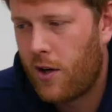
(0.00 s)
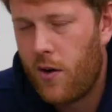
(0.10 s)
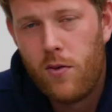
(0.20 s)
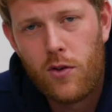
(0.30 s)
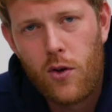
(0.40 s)

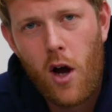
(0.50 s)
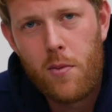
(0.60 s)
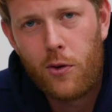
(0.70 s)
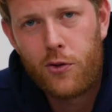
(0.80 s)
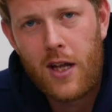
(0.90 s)
So do hope
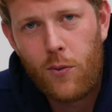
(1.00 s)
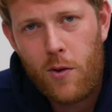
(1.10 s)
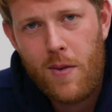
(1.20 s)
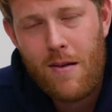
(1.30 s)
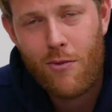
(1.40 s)
you'll stick
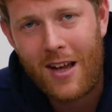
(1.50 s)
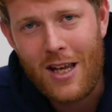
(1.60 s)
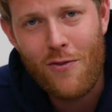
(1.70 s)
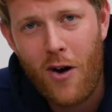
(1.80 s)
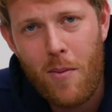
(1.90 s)
with me. Thank
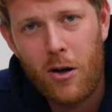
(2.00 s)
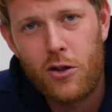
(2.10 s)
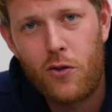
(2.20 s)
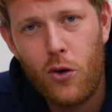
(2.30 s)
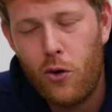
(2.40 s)
you very much,
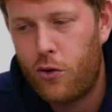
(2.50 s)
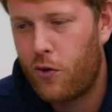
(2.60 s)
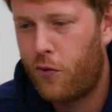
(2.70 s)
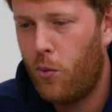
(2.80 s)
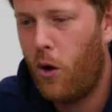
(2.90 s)
of course,
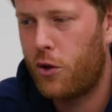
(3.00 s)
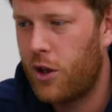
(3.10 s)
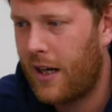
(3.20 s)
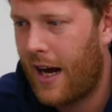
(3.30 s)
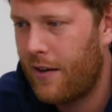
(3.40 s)
for
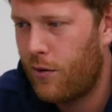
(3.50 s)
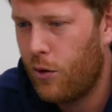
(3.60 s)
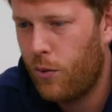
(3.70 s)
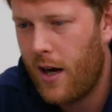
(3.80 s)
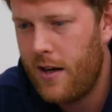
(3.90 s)
watching as
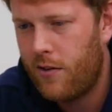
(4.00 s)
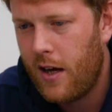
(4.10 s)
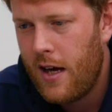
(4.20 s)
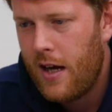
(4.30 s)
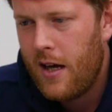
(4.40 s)
always.
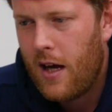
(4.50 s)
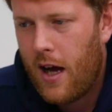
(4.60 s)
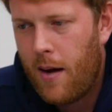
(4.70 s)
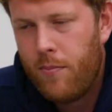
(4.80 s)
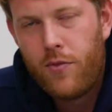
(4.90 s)

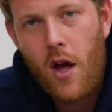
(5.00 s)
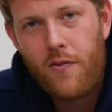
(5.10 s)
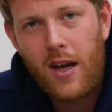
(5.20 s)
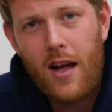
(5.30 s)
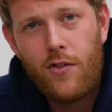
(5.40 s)
Don't
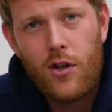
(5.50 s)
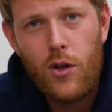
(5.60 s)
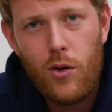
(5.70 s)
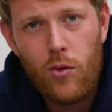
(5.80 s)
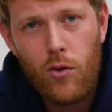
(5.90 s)
forget
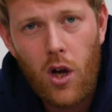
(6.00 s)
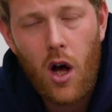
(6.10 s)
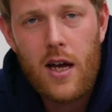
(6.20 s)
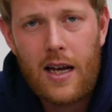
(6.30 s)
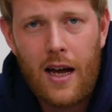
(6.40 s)
to
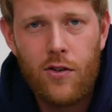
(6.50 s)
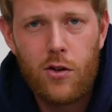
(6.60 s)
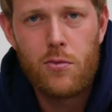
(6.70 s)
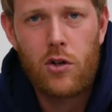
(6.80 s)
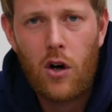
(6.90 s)
like and
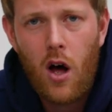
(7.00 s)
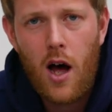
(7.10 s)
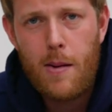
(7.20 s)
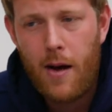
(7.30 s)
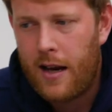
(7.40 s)

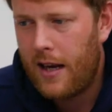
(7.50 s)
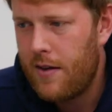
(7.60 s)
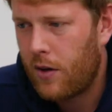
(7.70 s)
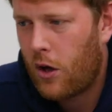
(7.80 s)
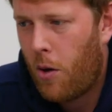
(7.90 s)
subscribe and
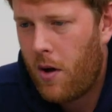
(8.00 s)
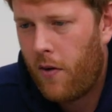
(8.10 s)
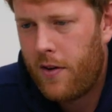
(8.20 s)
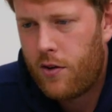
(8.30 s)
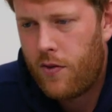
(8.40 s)
leave a comment
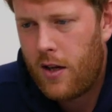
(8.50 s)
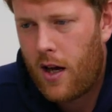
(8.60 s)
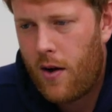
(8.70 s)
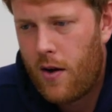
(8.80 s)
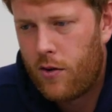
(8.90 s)
on this
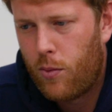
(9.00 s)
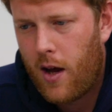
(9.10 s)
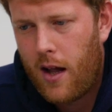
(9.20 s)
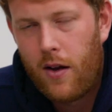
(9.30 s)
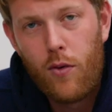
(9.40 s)
video as
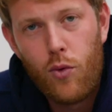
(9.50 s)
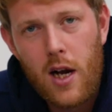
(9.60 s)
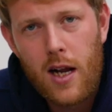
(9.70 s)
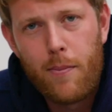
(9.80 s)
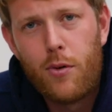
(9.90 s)
well. I
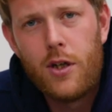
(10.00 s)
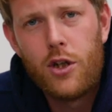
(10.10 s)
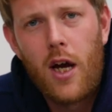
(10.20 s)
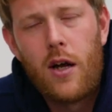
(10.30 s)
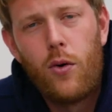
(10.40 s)
really
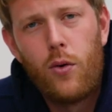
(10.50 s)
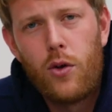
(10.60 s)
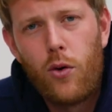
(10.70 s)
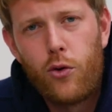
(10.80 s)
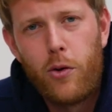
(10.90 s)
appreciate all
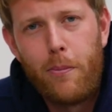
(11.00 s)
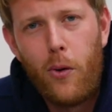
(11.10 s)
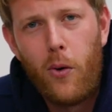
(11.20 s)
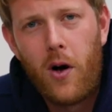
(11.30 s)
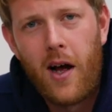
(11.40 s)
your
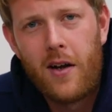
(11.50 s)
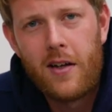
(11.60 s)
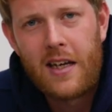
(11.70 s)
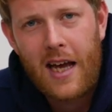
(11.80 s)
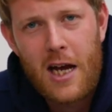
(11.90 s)
support and
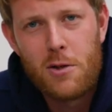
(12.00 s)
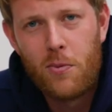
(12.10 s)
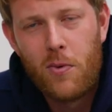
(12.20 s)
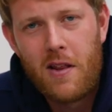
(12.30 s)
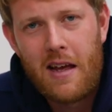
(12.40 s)

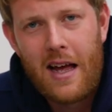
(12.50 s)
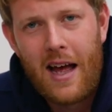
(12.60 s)
engagement with it.